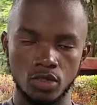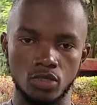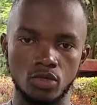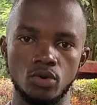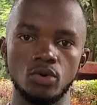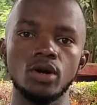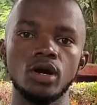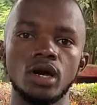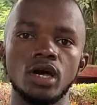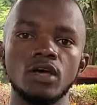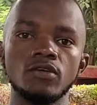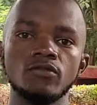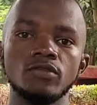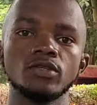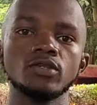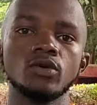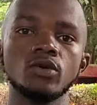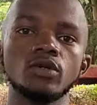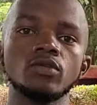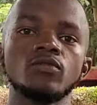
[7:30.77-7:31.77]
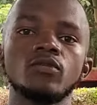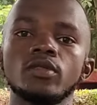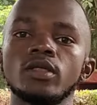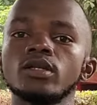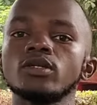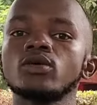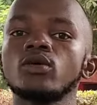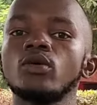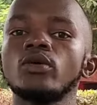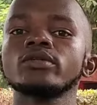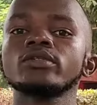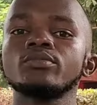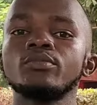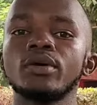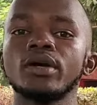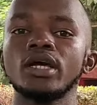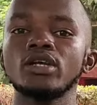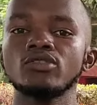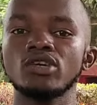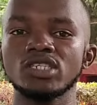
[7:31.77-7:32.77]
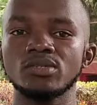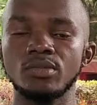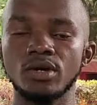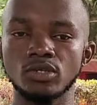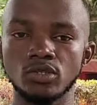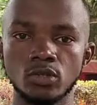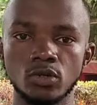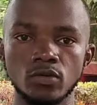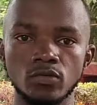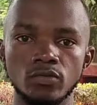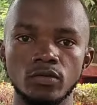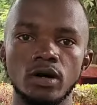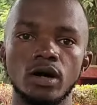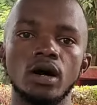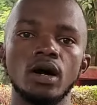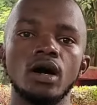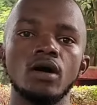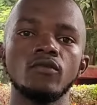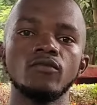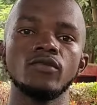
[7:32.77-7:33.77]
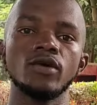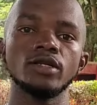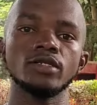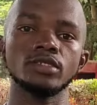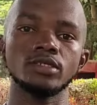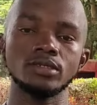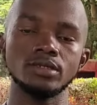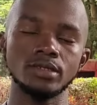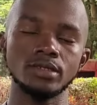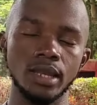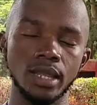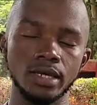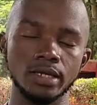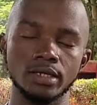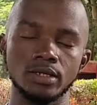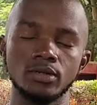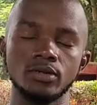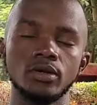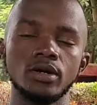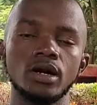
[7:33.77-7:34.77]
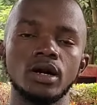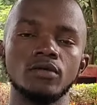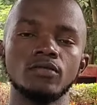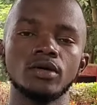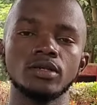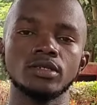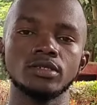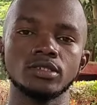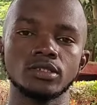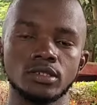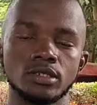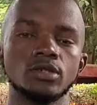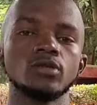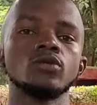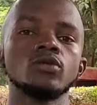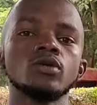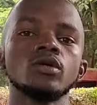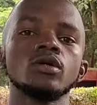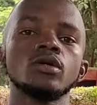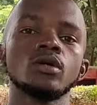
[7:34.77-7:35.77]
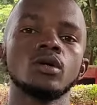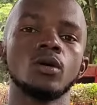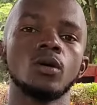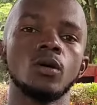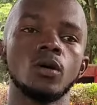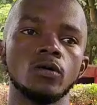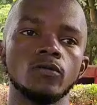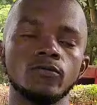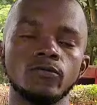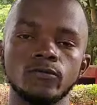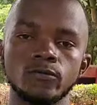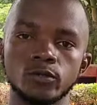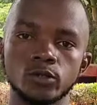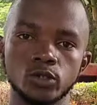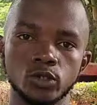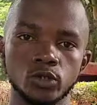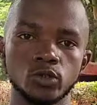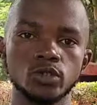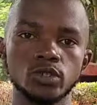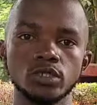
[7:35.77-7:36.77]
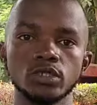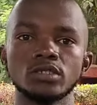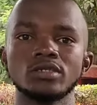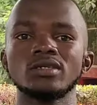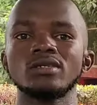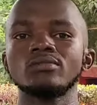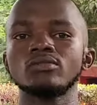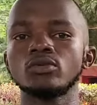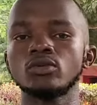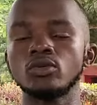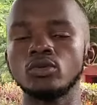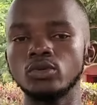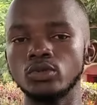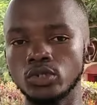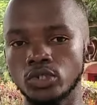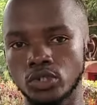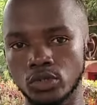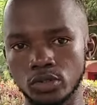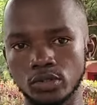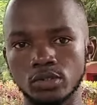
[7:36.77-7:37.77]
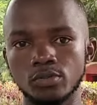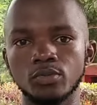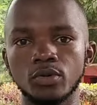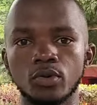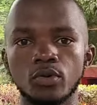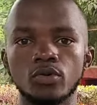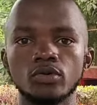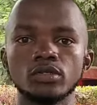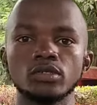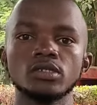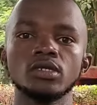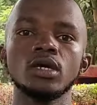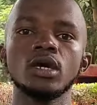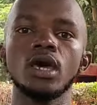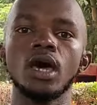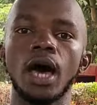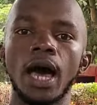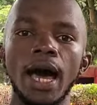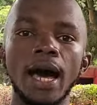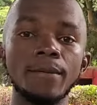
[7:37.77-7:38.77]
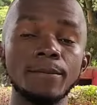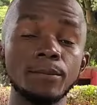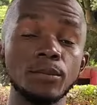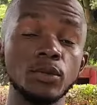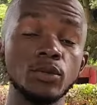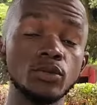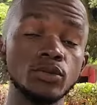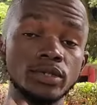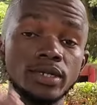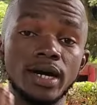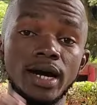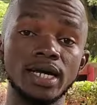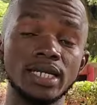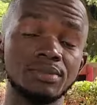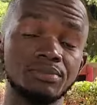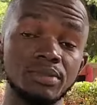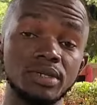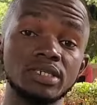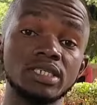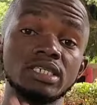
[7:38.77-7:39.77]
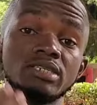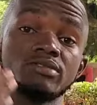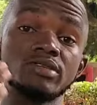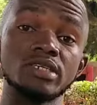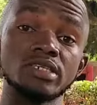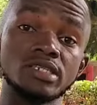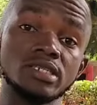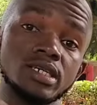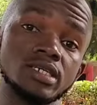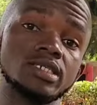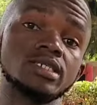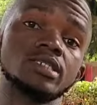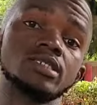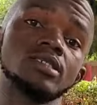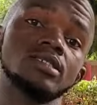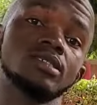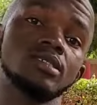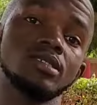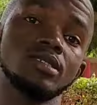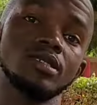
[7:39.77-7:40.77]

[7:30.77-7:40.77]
Though I haven't gone for that course, but I trust myself, I have that, like, you know, I have that skill of shooting some good shots, because I'm good at making research.